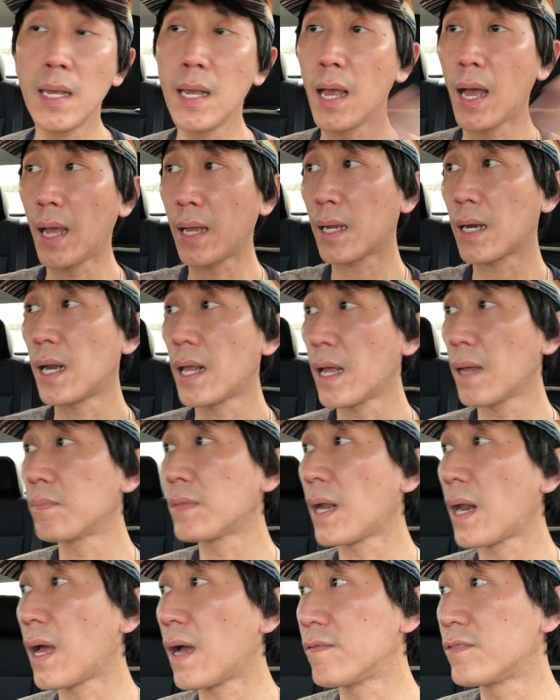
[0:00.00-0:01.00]
I claim
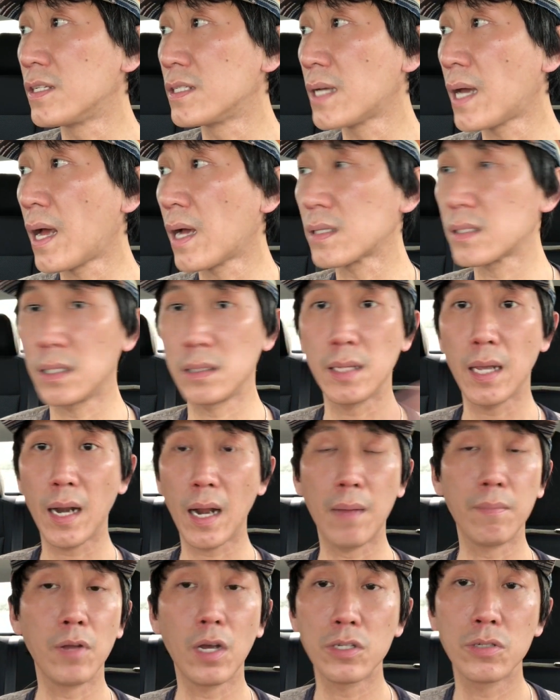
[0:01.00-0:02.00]
that I have the decks, and yet
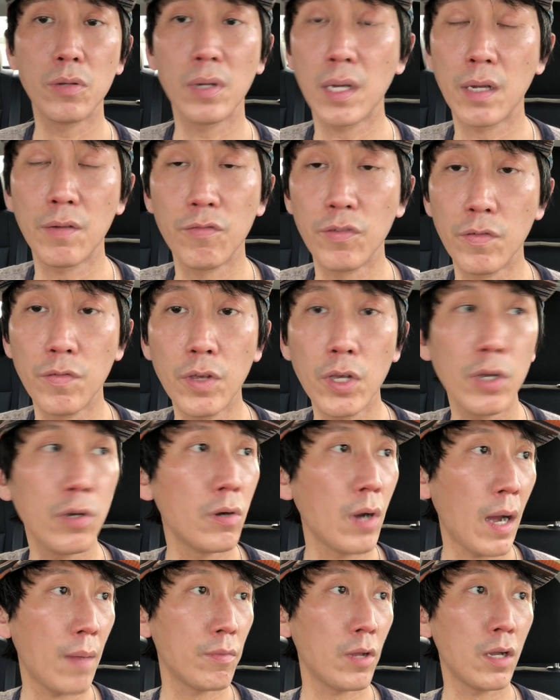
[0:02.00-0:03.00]
I'm not doing a review,
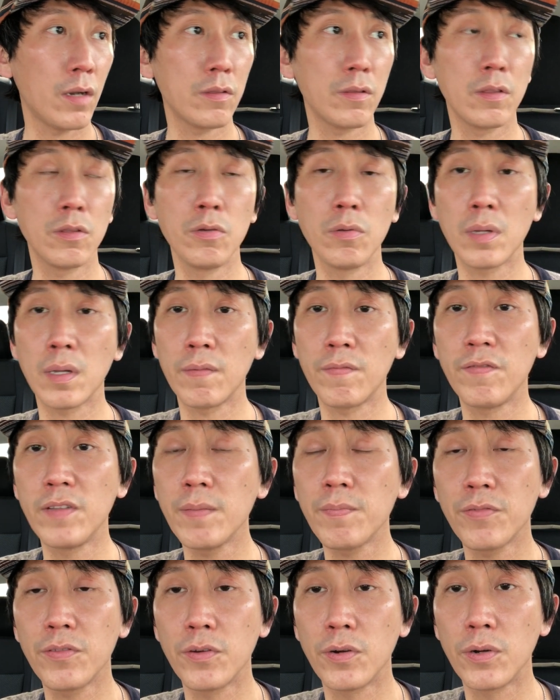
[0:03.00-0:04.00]
I'm not doing a
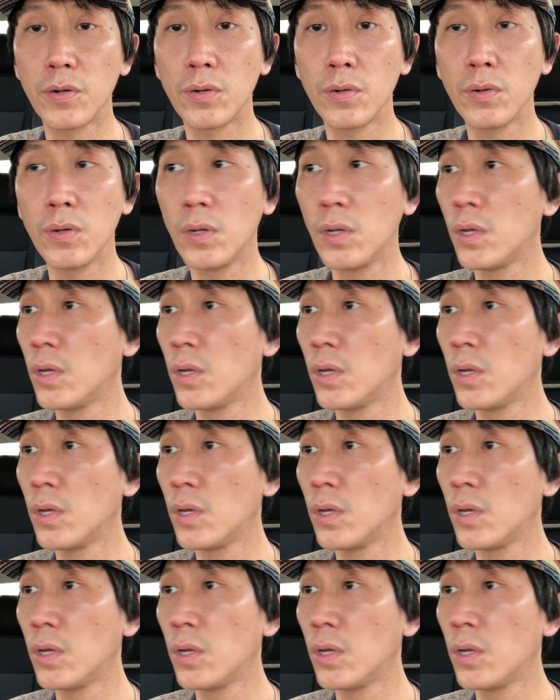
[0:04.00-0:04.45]
flip through.